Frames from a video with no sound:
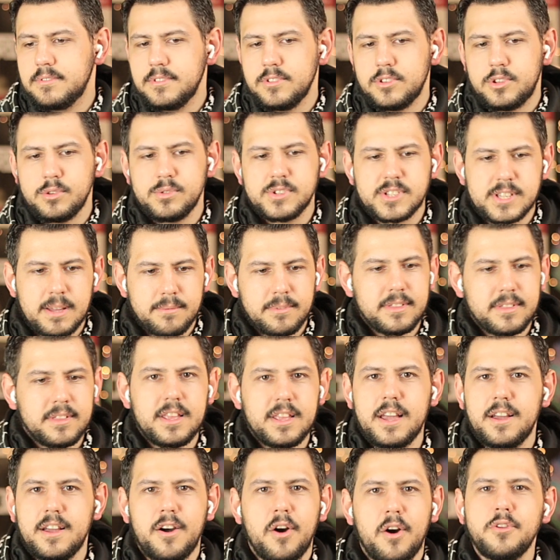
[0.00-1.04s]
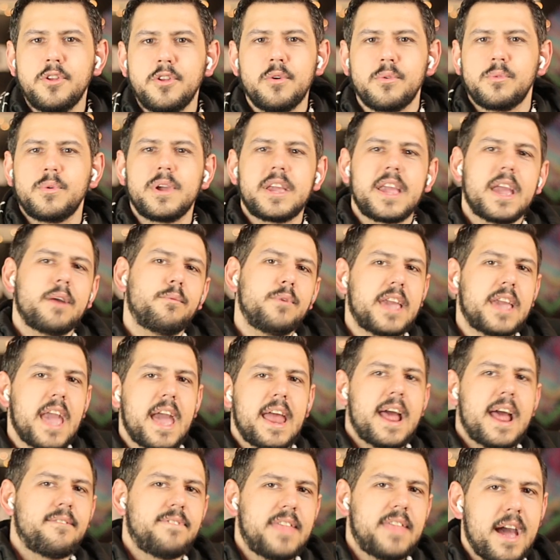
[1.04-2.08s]
do something, oh no, we
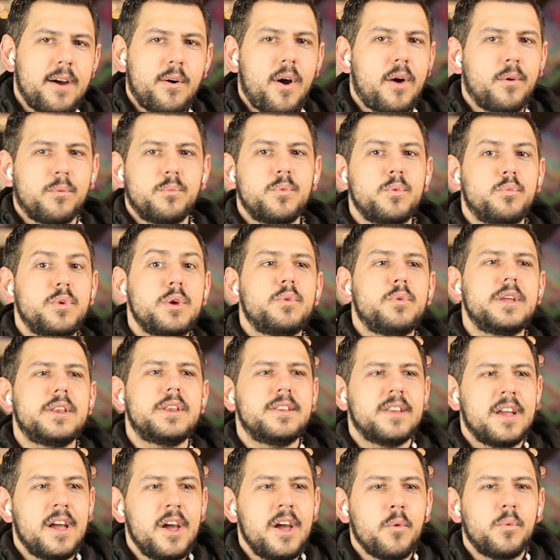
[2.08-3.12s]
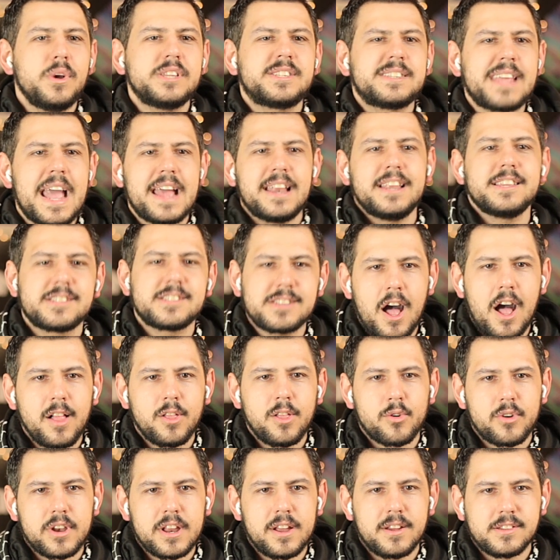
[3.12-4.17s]
can't have that. Well, we stand in
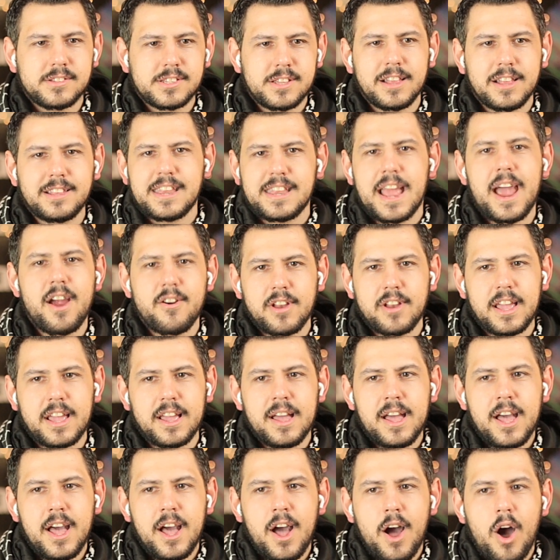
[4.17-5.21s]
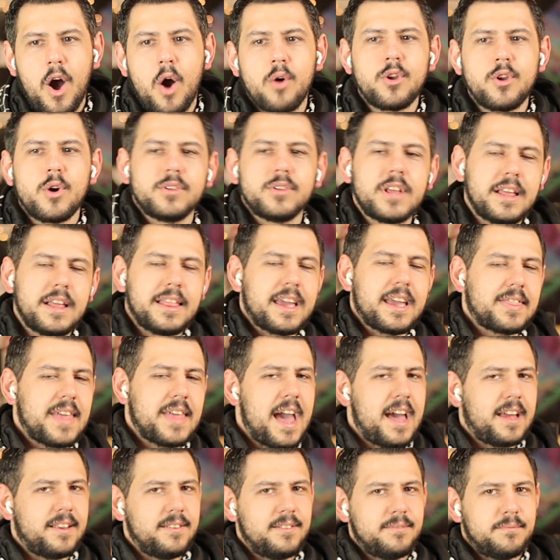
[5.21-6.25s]
solidarity. Oh no, not like
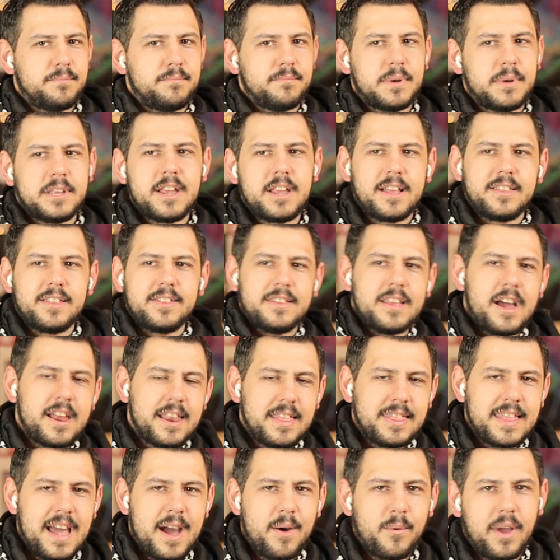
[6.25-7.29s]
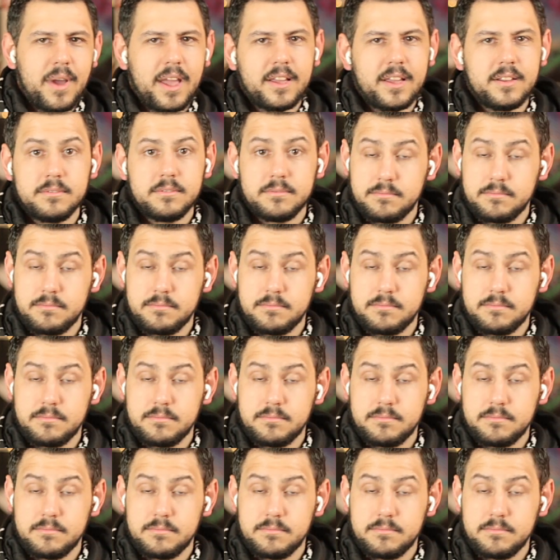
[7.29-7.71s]
that, but not in that way.